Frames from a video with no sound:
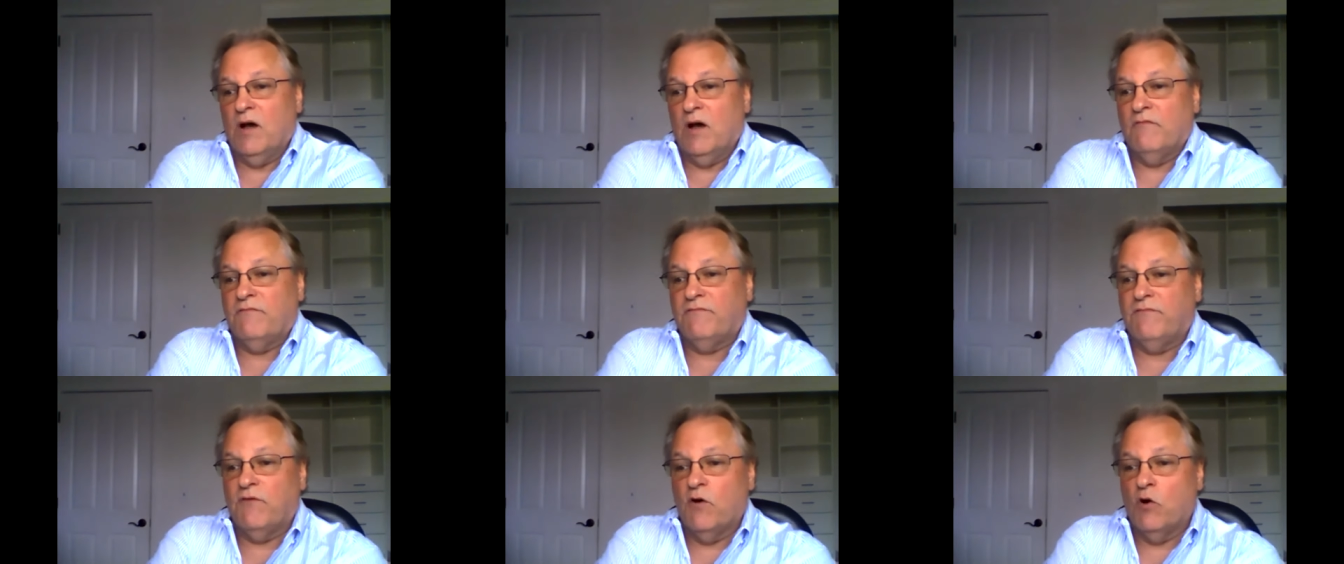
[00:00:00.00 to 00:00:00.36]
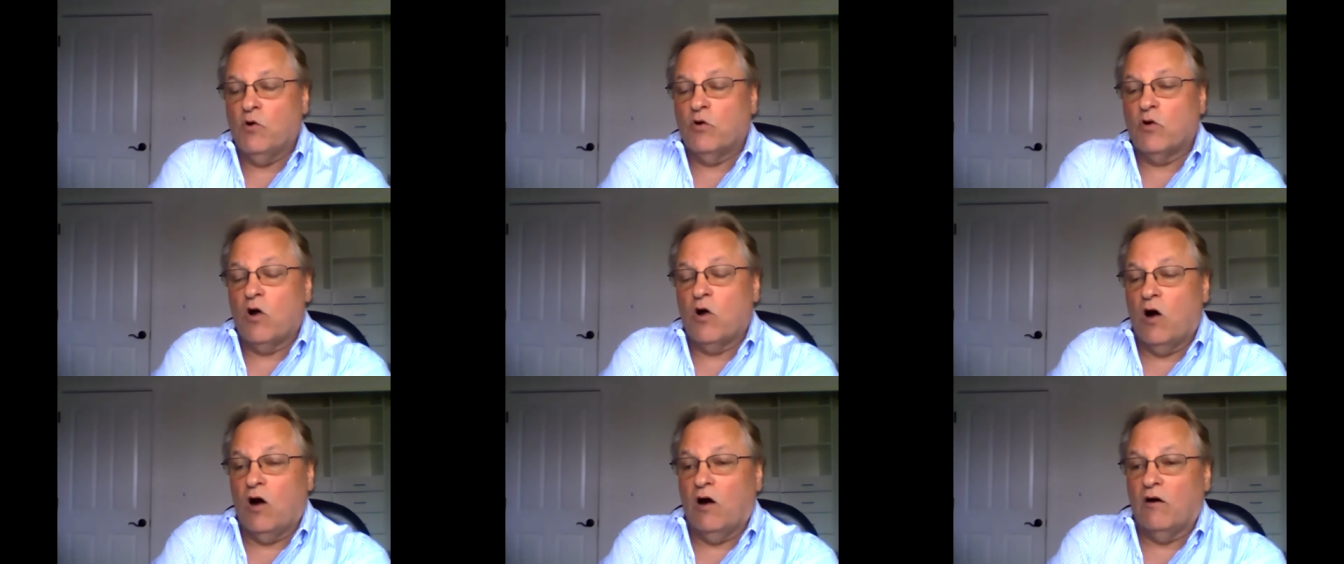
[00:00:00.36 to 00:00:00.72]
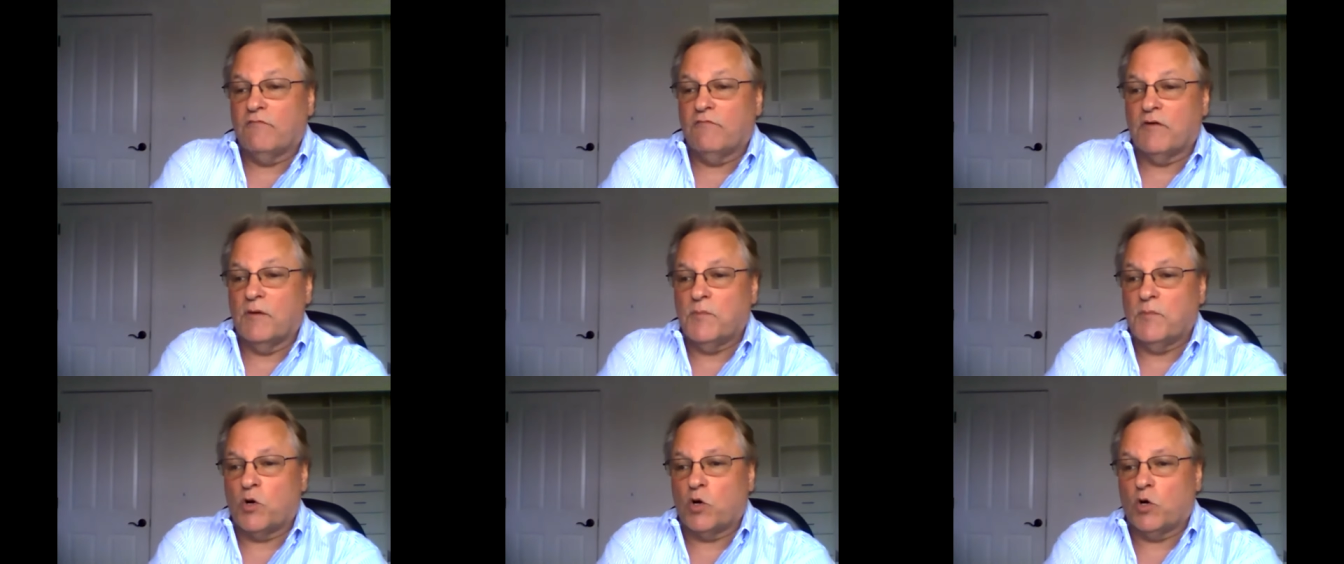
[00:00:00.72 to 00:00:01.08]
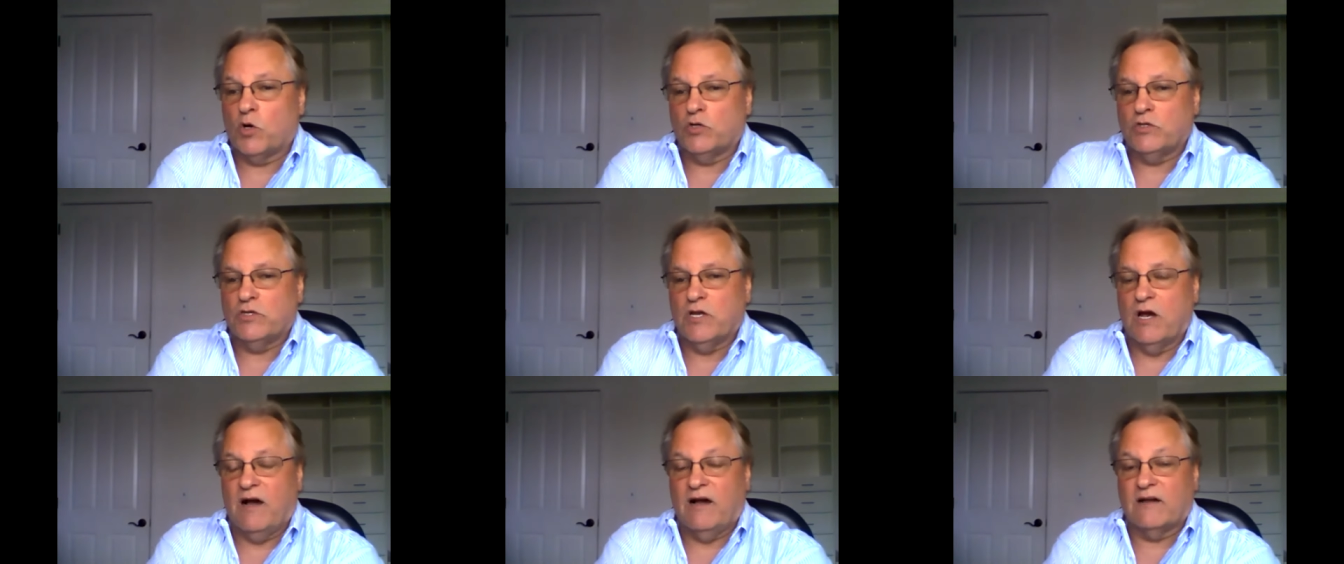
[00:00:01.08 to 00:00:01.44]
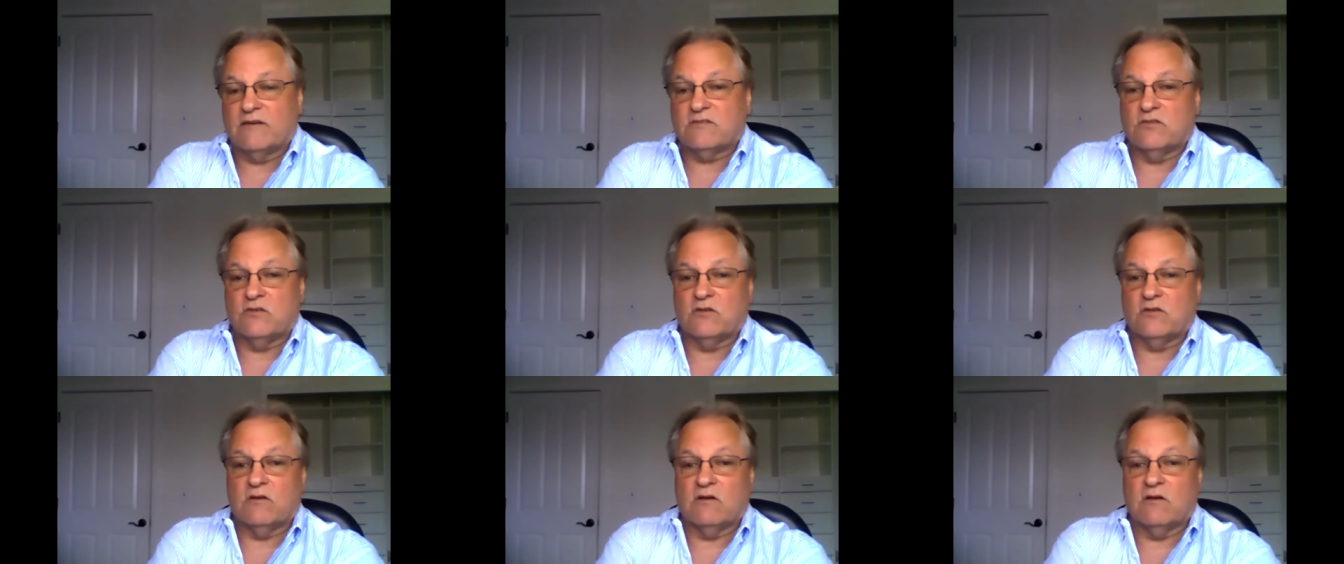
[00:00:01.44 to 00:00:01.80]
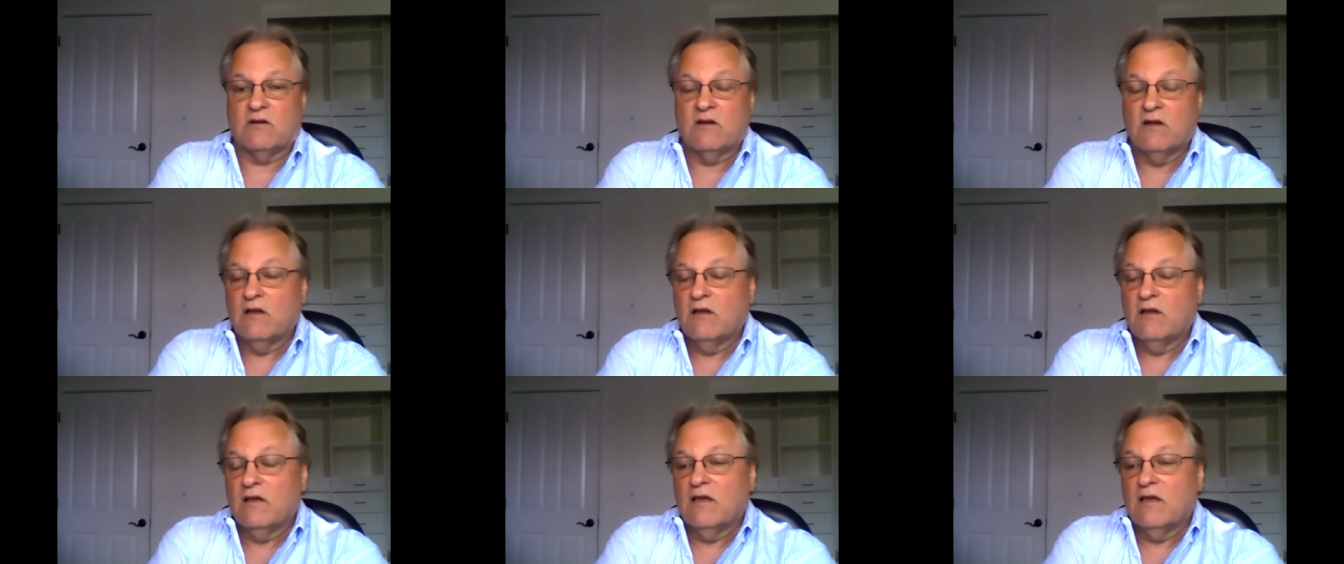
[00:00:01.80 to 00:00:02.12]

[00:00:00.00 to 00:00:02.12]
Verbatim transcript: a phone call from her doctor,